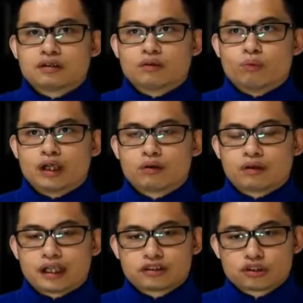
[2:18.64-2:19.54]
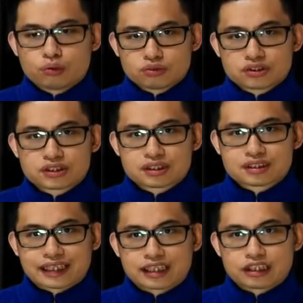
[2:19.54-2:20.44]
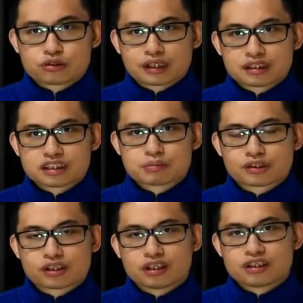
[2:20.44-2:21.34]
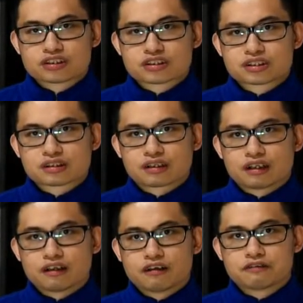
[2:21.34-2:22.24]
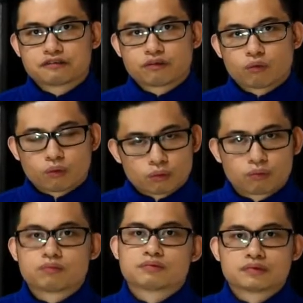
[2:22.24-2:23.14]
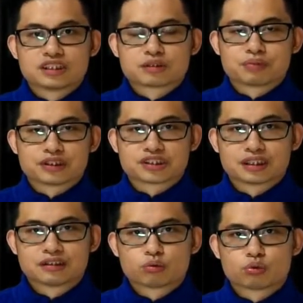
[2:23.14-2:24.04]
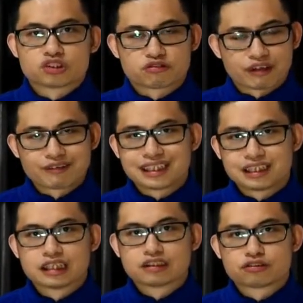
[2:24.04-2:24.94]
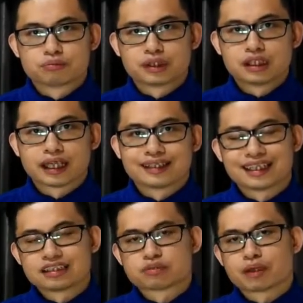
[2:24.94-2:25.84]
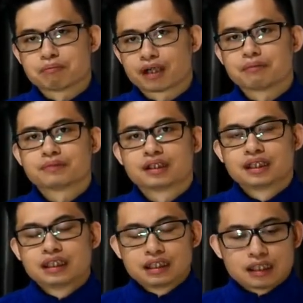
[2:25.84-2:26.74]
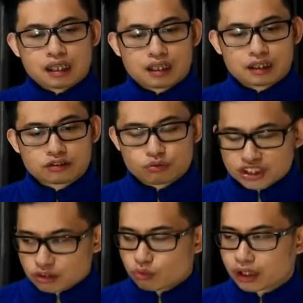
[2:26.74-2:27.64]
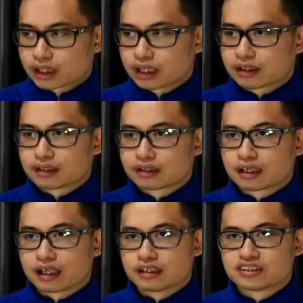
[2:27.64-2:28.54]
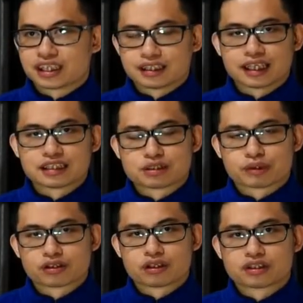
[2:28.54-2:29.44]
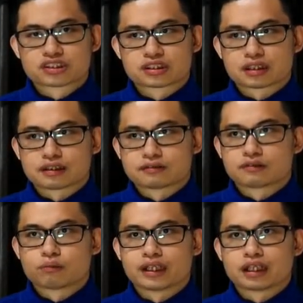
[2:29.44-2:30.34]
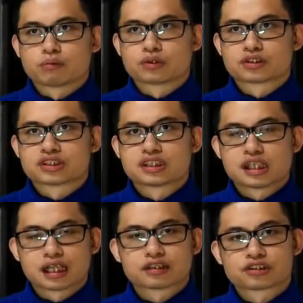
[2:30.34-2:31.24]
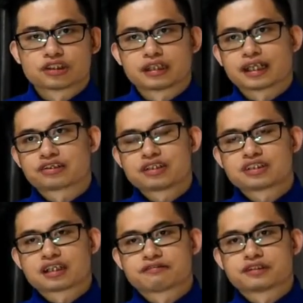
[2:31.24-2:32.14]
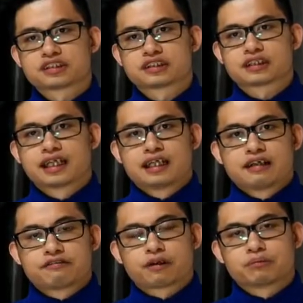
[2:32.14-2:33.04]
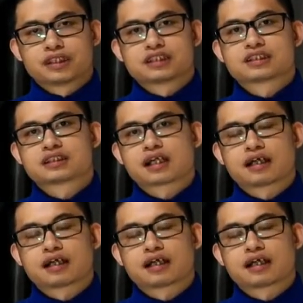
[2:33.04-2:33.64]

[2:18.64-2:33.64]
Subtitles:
Well, I chose psychiatric nurse because of this person who is very dear to me, and that is my mom. The reason why I said that is because when I was young, she actually suffers from this